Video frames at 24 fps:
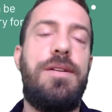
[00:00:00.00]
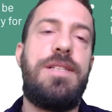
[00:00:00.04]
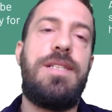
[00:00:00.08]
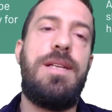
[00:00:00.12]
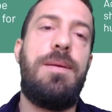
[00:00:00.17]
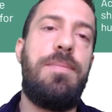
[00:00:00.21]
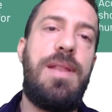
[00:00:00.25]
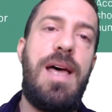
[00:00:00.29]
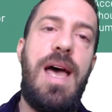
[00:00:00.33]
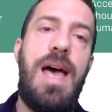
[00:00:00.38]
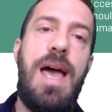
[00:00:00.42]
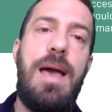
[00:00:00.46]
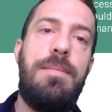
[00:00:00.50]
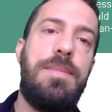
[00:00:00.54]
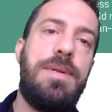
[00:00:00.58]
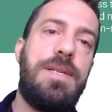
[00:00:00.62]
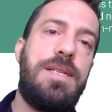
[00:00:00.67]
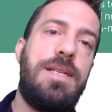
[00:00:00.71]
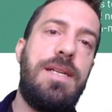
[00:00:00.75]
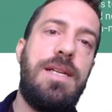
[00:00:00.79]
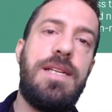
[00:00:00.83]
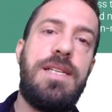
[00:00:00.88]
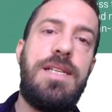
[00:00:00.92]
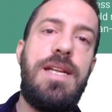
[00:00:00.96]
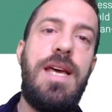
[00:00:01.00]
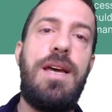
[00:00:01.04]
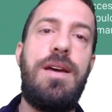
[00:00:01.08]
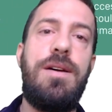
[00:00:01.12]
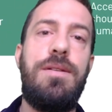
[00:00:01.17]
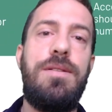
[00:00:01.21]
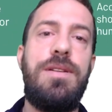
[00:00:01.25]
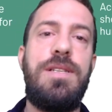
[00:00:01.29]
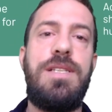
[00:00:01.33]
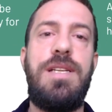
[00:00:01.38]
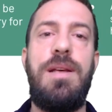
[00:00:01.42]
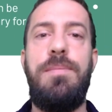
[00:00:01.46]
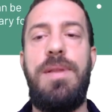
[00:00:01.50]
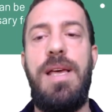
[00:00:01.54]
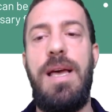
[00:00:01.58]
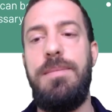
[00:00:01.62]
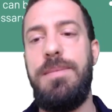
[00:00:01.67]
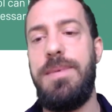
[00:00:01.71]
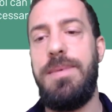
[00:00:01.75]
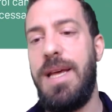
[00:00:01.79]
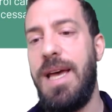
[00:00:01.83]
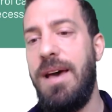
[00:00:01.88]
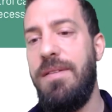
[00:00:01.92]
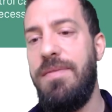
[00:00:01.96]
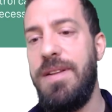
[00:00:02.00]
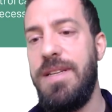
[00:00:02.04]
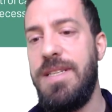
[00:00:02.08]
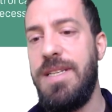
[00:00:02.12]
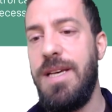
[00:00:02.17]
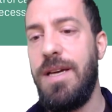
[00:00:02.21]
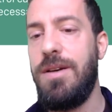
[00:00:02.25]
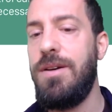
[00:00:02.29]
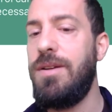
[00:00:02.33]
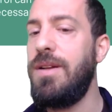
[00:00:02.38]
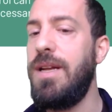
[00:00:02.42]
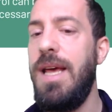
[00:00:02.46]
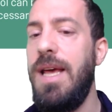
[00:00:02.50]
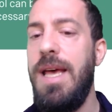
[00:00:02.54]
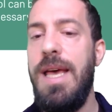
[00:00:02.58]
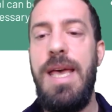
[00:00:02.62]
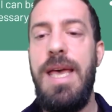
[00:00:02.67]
sometimes in a second, sometimes in half a second.